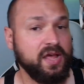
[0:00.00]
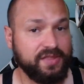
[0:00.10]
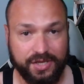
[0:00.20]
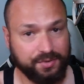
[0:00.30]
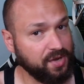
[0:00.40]
that
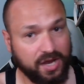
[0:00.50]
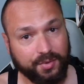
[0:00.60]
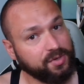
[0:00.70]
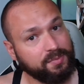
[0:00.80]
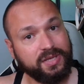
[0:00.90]
you're not
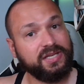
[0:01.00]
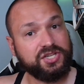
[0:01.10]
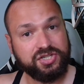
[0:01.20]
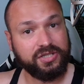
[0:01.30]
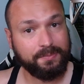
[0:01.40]
going to be
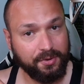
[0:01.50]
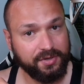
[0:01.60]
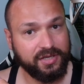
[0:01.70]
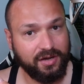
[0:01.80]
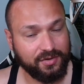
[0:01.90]
initially
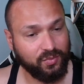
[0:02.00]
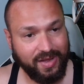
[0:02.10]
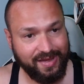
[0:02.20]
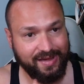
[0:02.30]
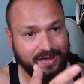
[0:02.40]
burning on,
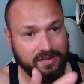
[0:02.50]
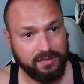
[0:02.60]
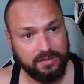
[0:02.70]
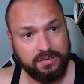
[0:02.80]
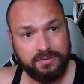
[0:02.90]
well,